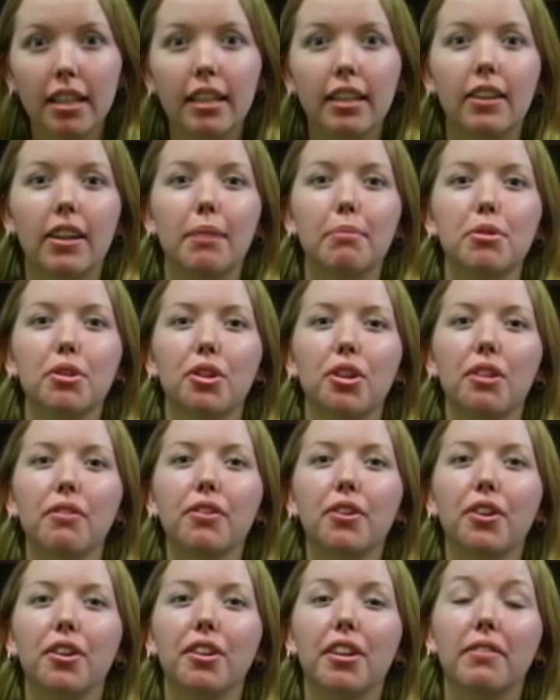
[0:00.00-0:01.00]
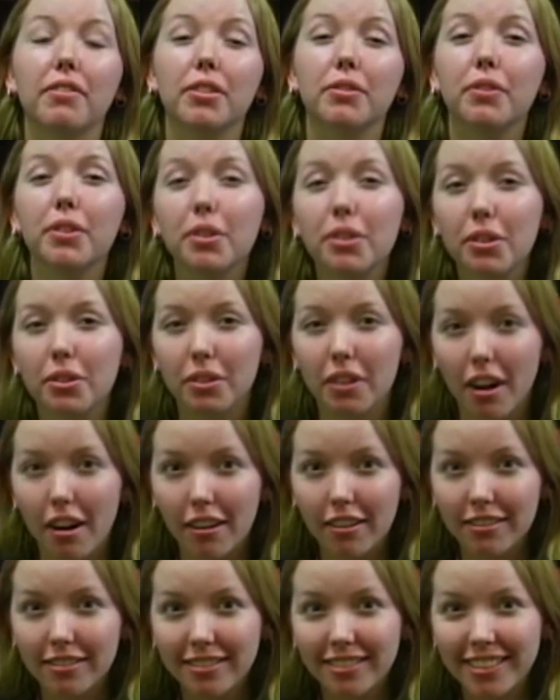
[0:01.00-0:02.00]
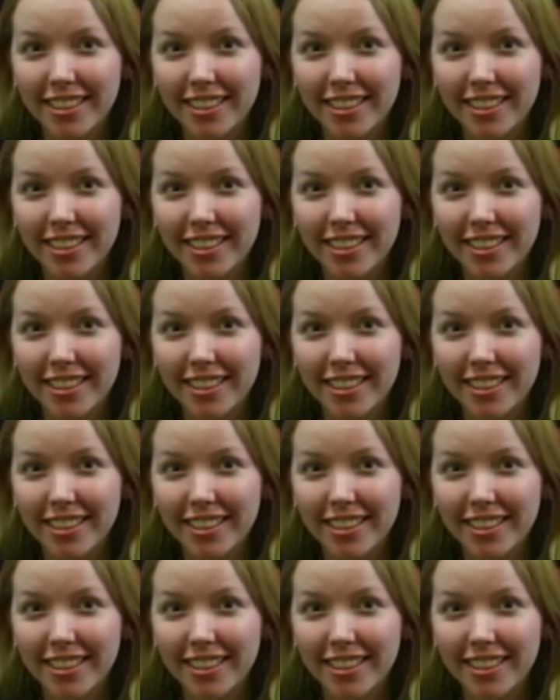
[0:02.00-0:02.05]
Now, I'm sure you've heard of a voodoo doll.